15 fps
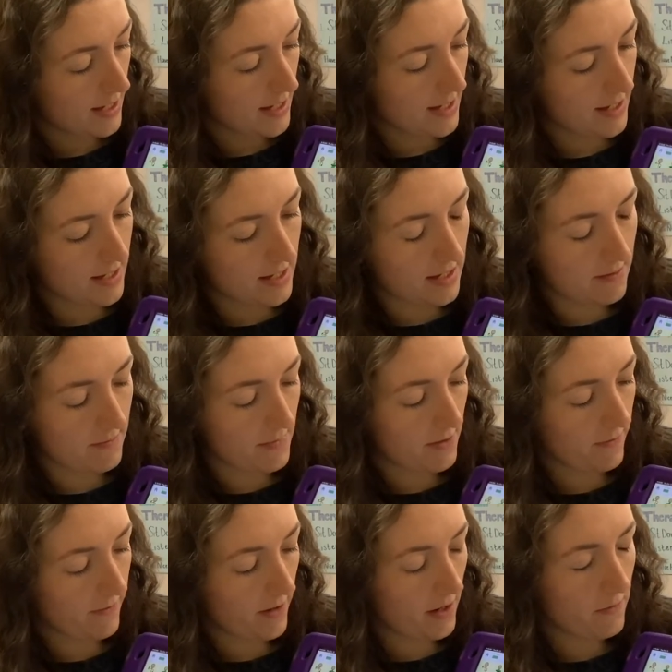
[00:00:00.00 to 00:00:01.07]

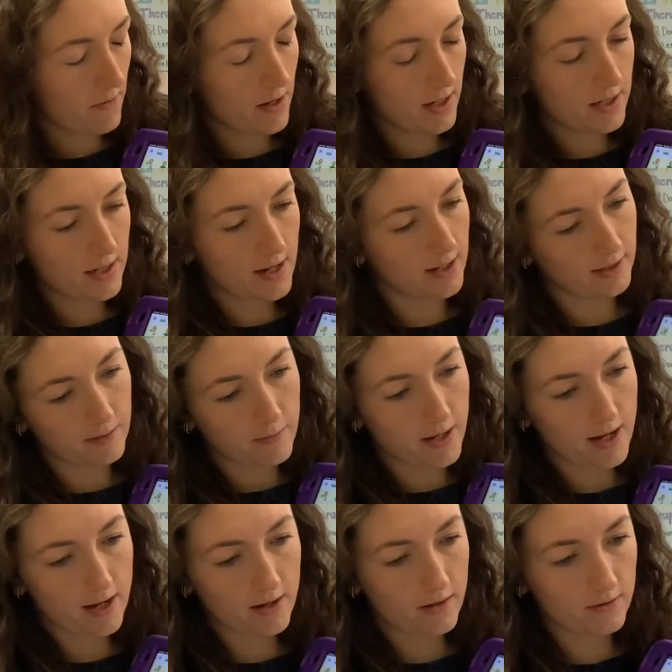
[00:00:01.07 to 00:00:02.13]
if I want to talk
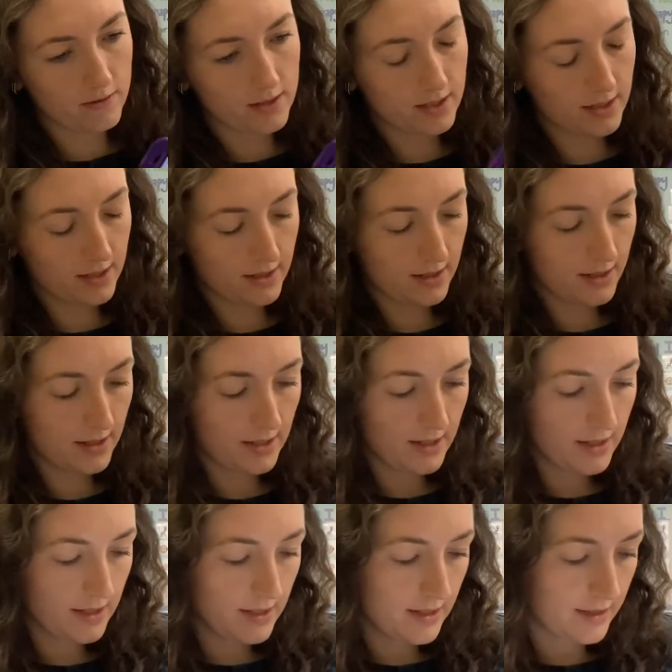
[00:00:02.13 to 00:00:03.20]
about,
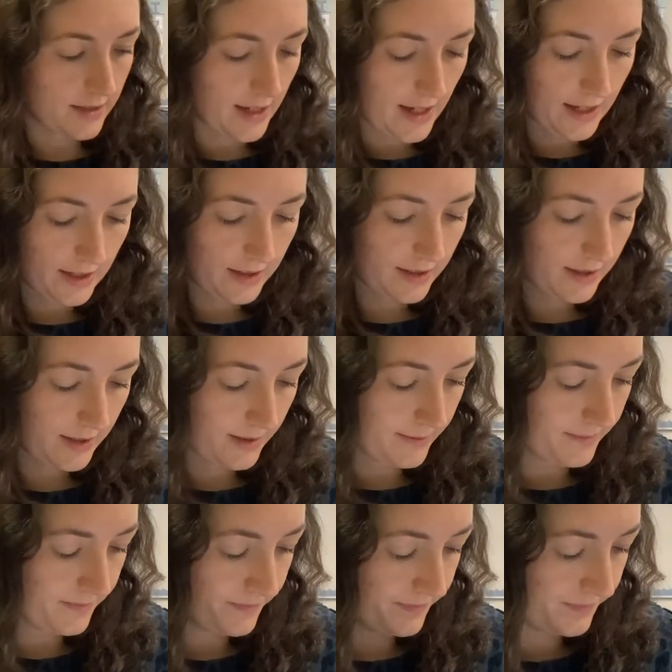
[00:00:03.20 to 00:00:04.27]
like,
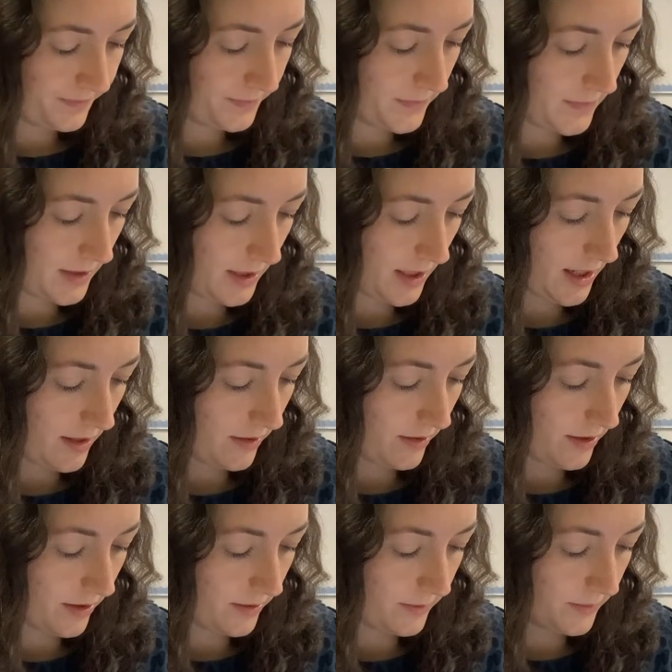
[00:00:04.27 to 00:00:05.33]
I don't
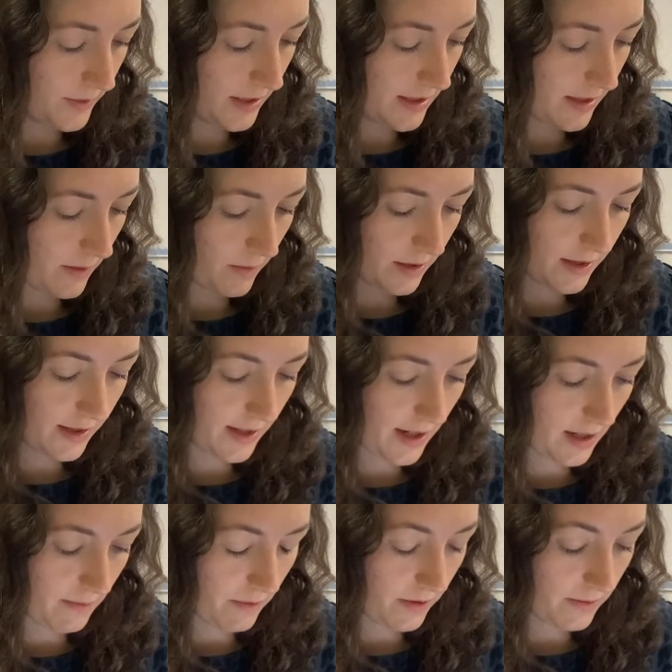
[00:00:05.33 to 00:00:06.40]
know, let's see what's the
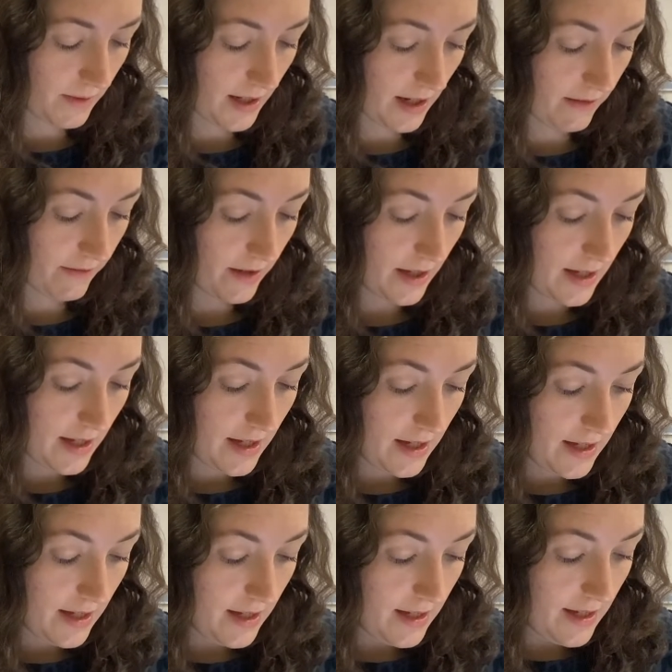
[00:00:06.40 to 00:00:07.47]
animals we have.
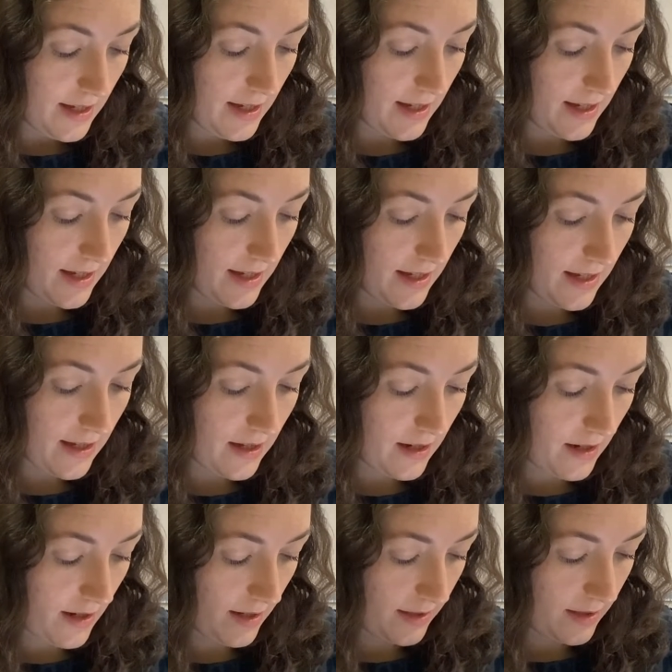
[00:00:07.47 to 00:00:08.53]
A
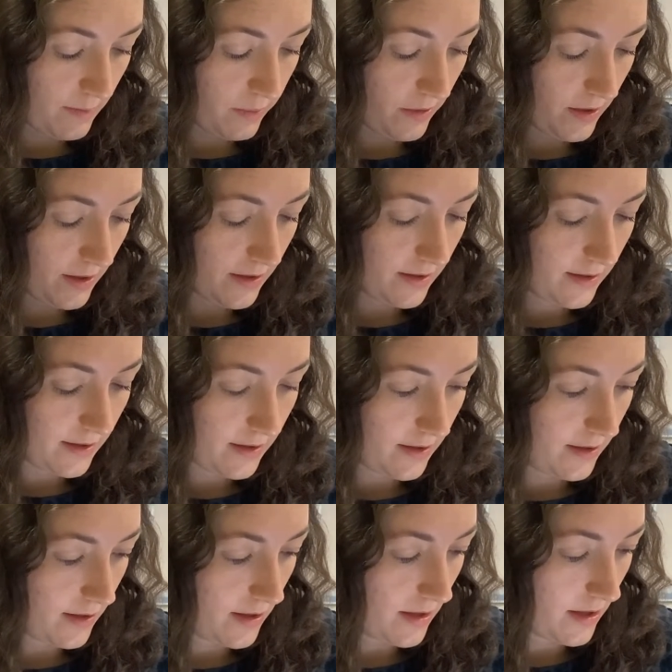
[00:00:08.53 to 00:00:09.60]
octopus.